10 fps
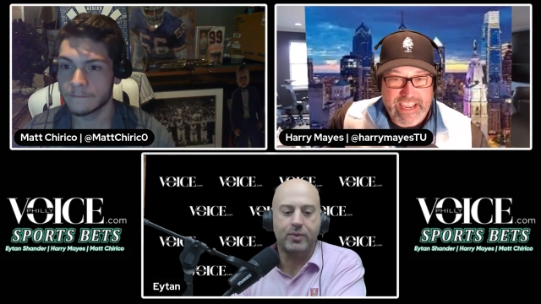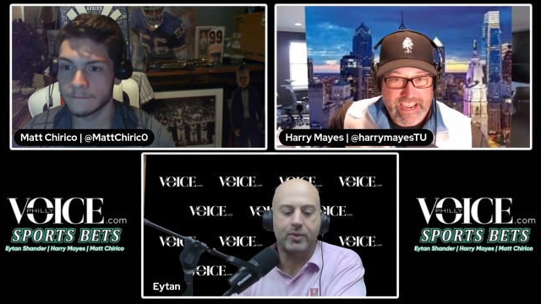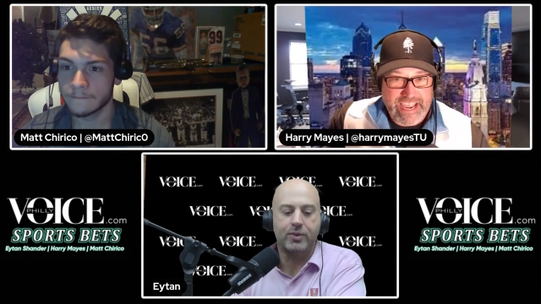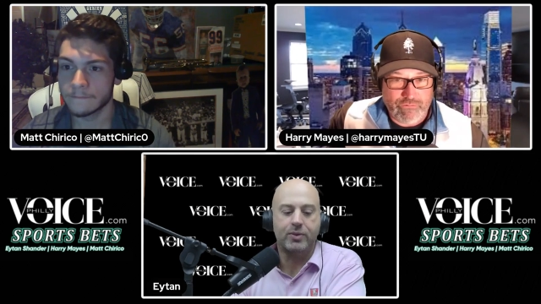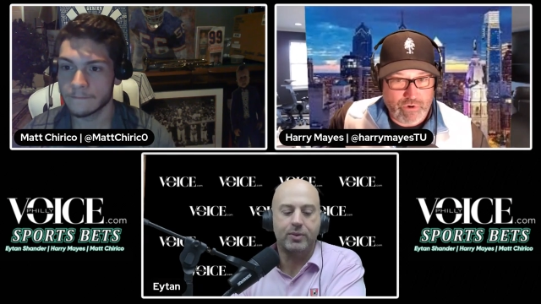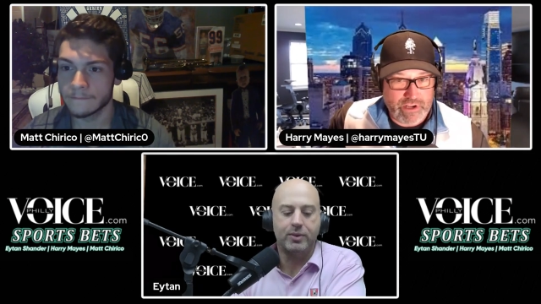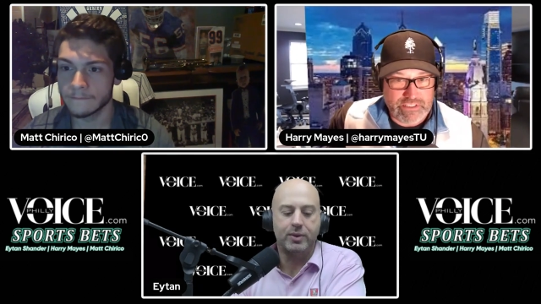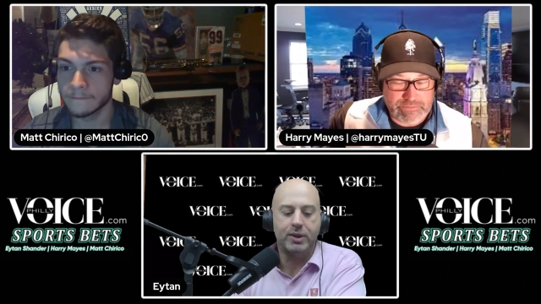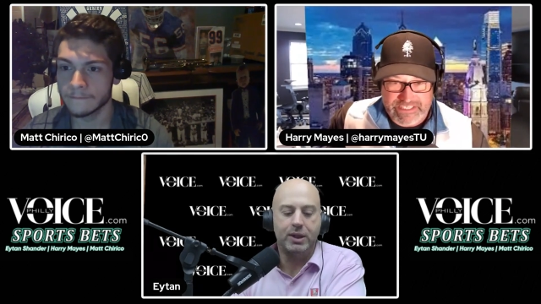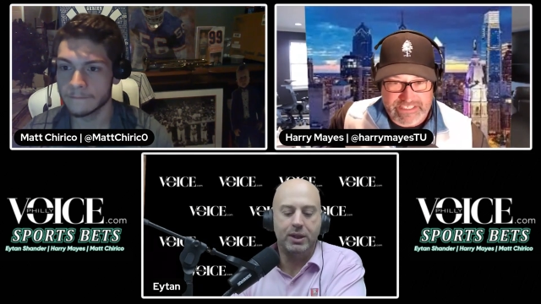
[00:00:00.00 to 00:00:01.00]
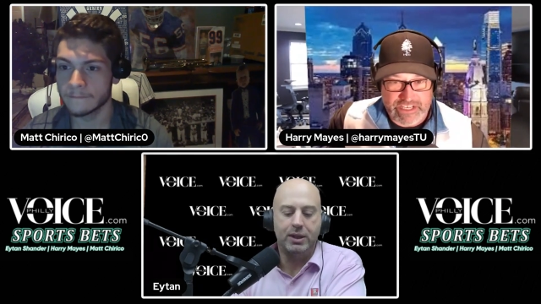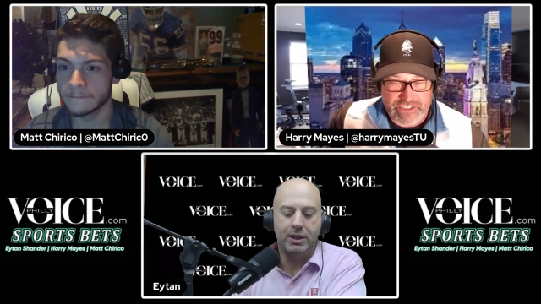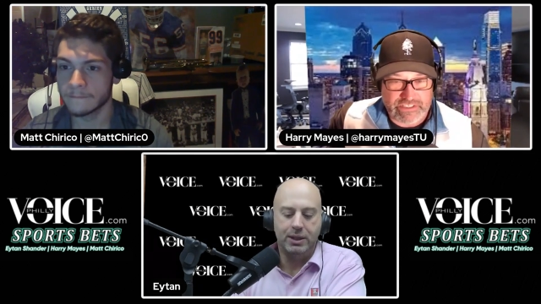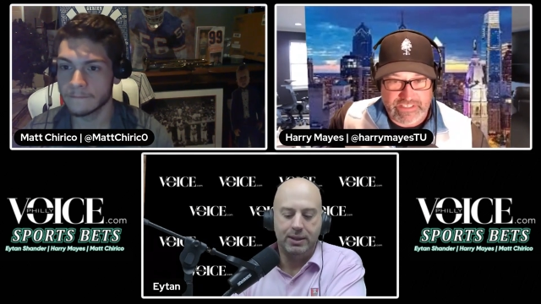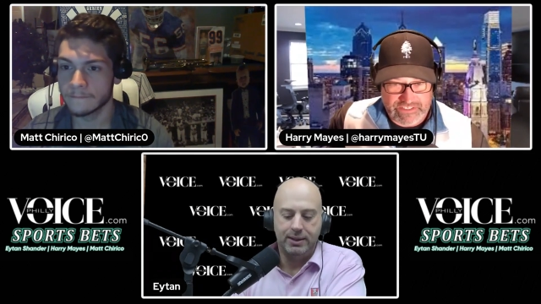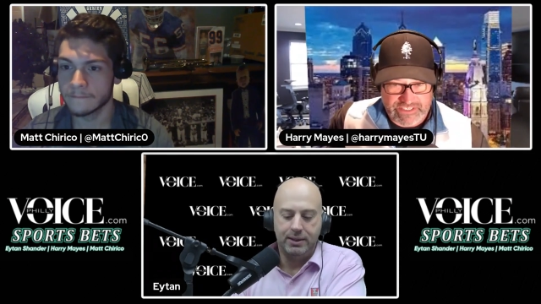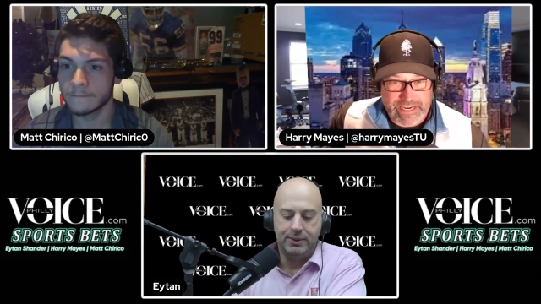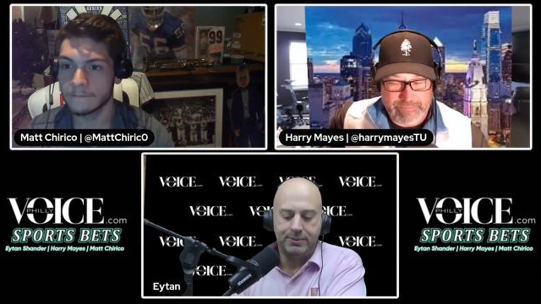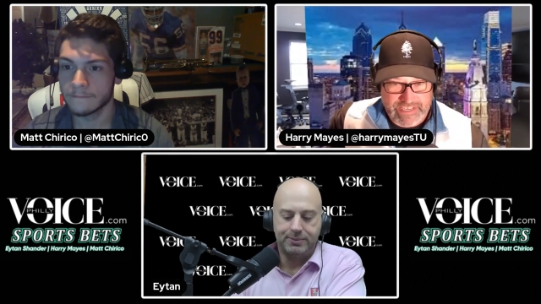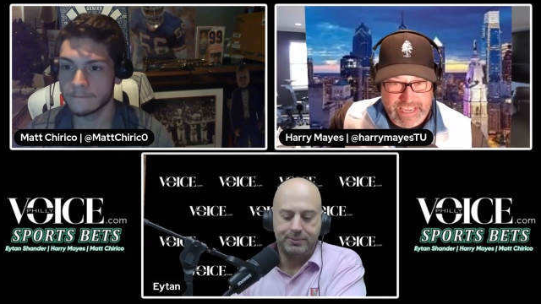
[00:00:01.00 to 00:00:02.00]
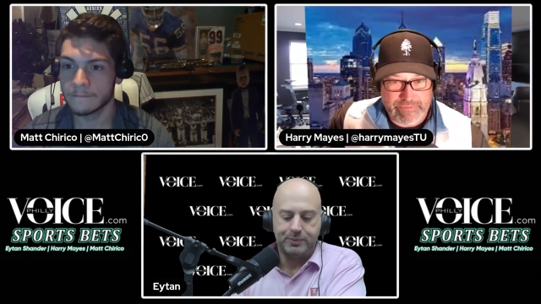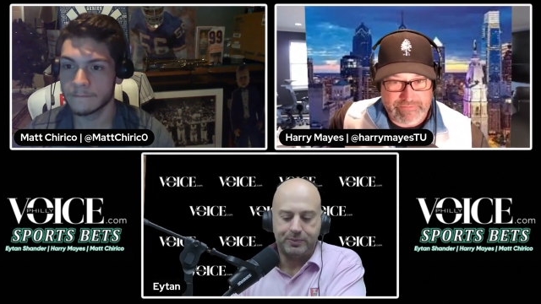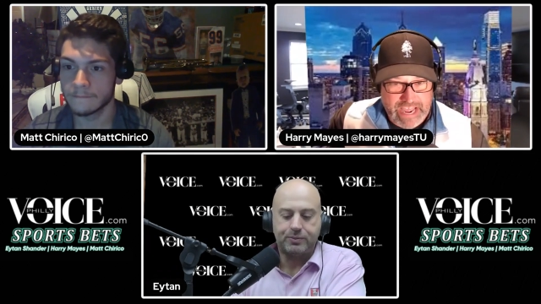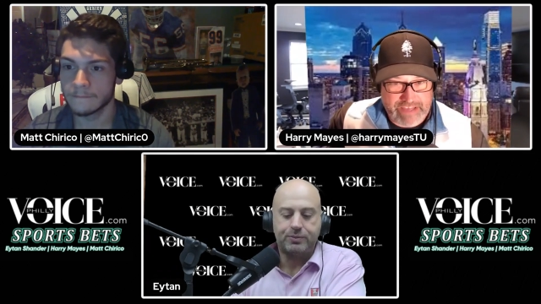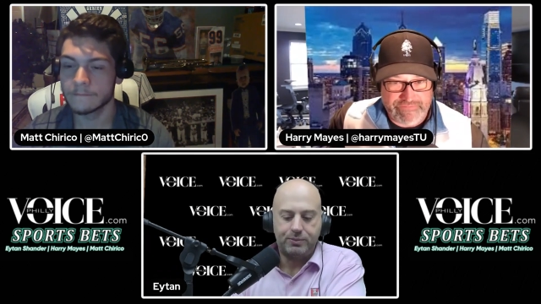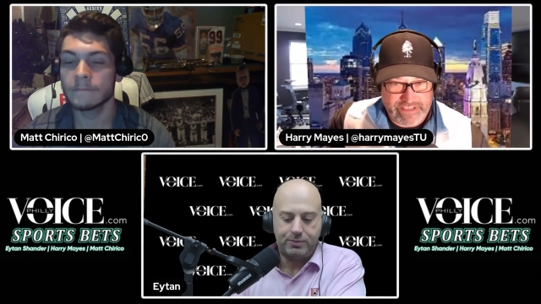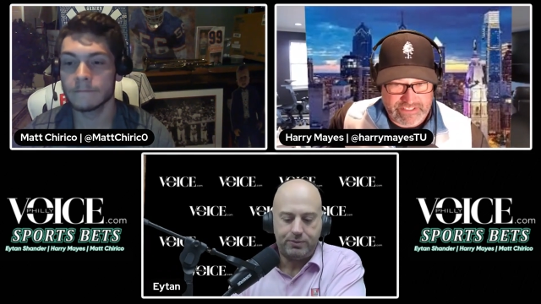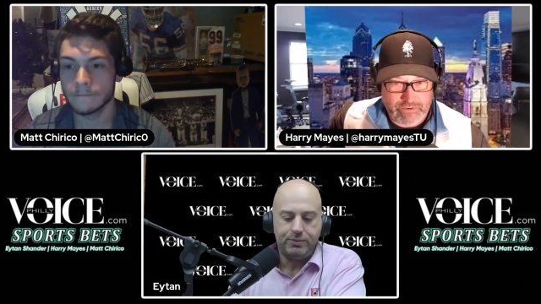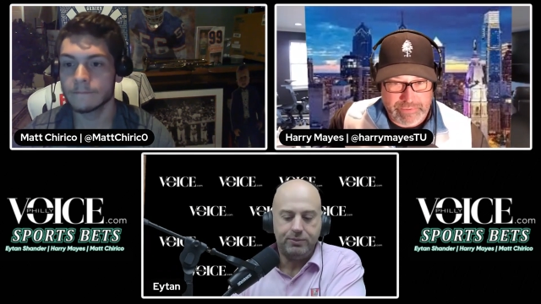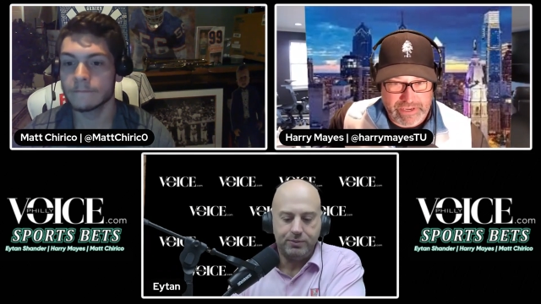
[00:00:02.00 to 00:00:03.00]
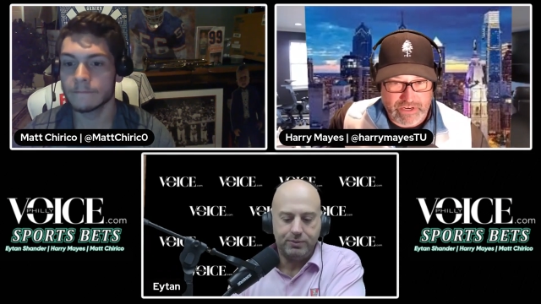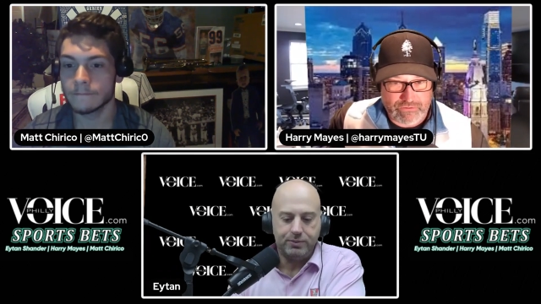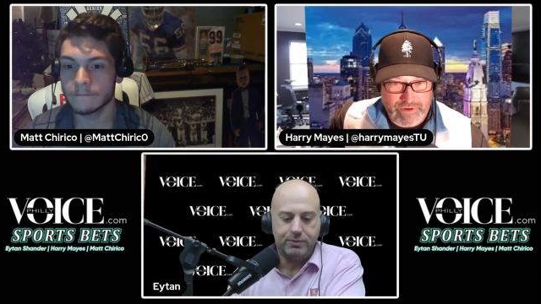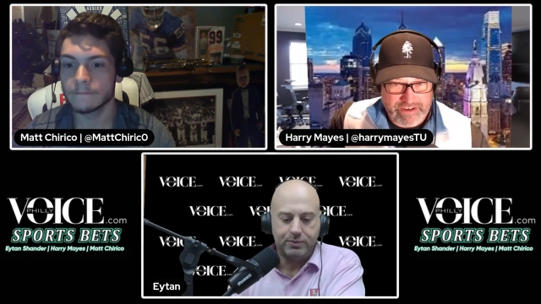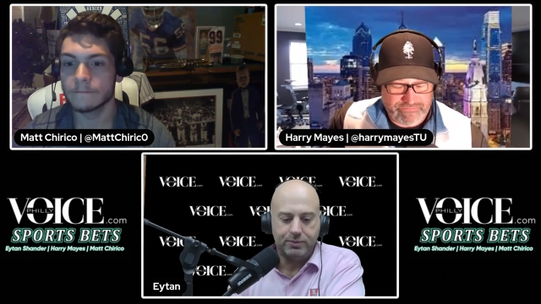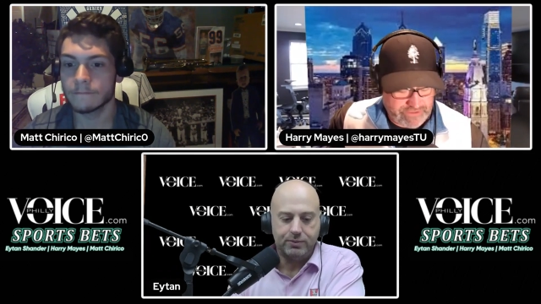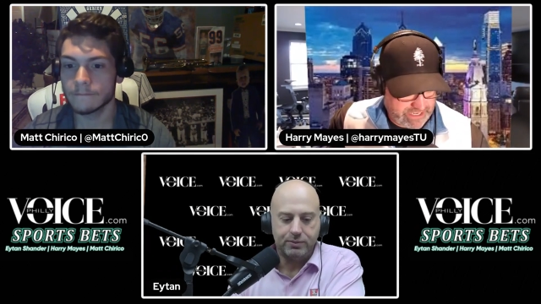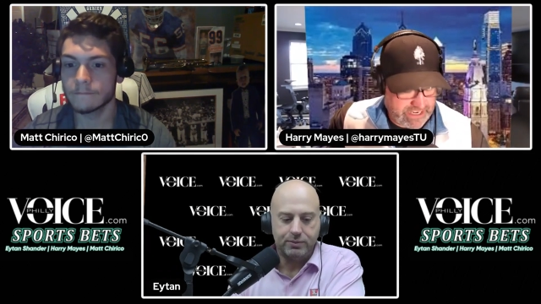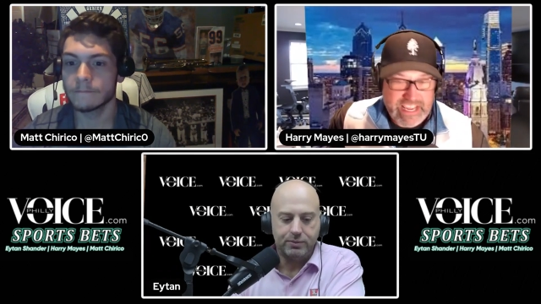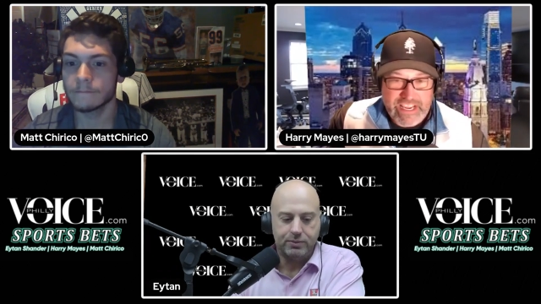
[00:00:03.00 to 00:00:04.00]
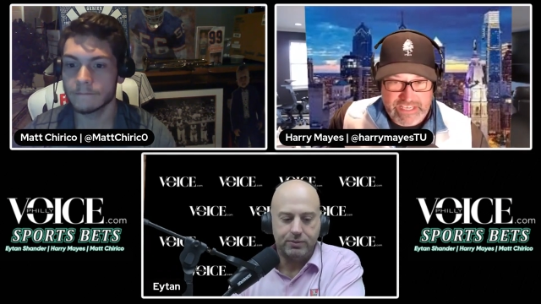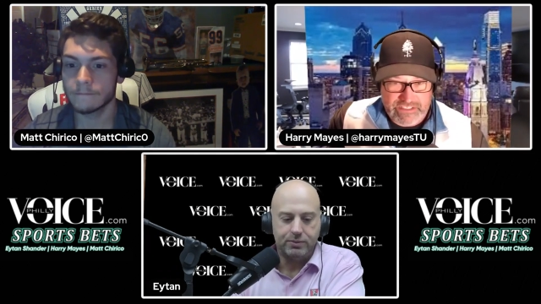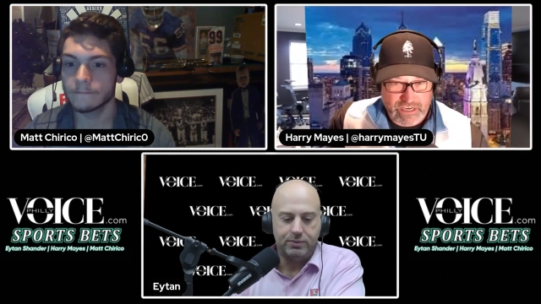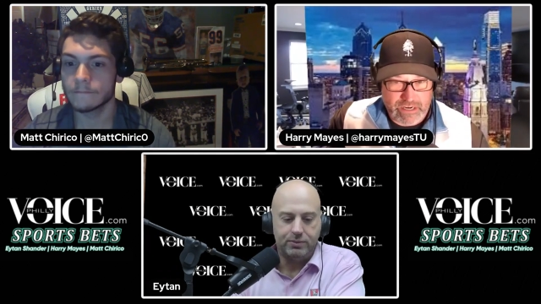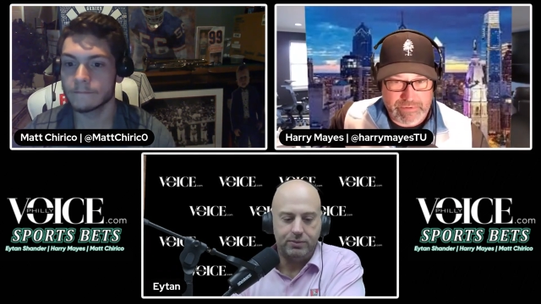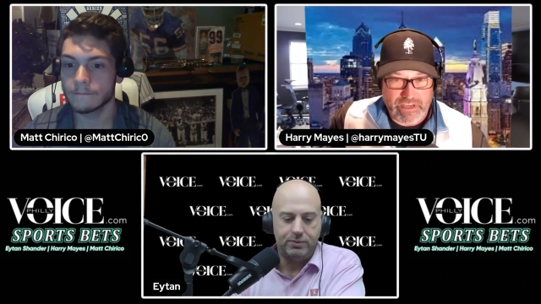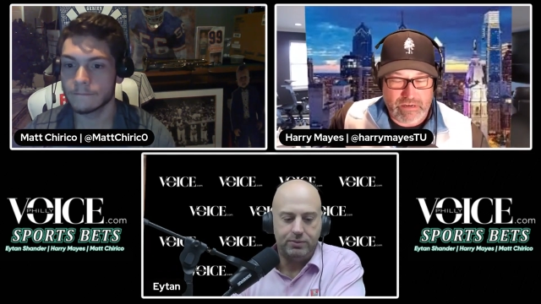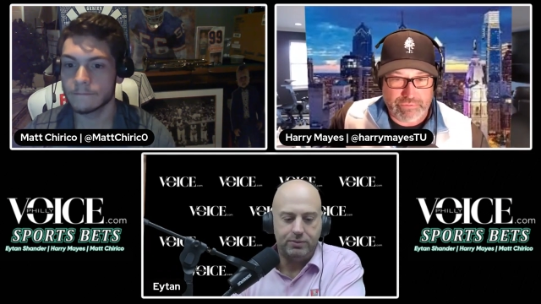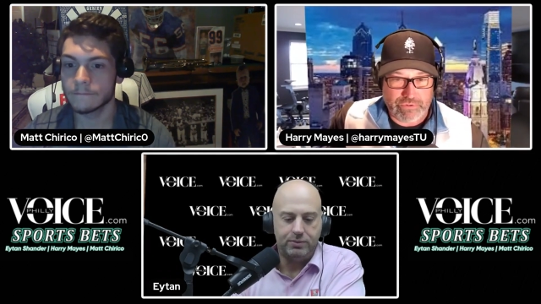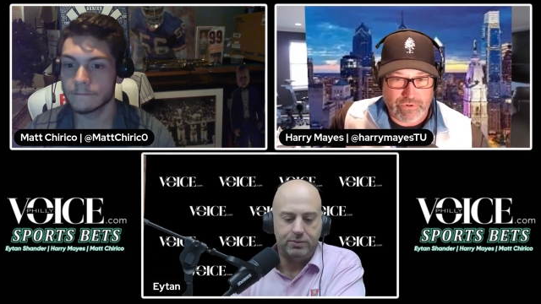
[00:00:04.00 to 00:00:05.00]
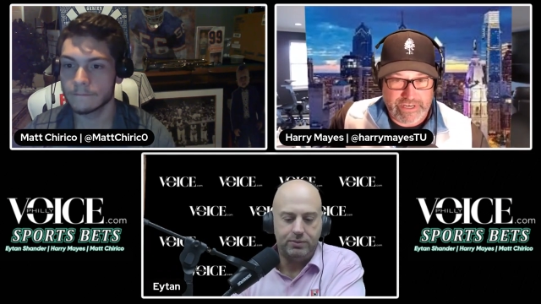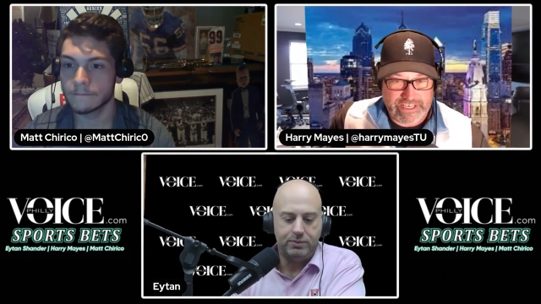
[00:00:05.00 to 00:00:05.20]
Speaker 1: and runs essentially the same type of offense. It would be a great fit. He's going to be unemployed.